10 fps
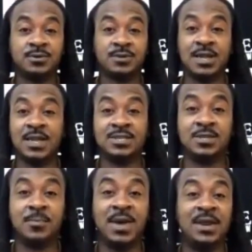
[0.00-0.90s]
Like I
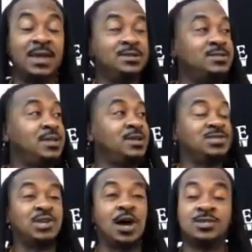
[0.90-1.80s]
said, man, I'd like to thank
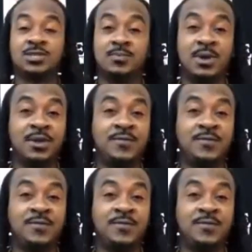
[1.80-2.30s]
Charleston, man,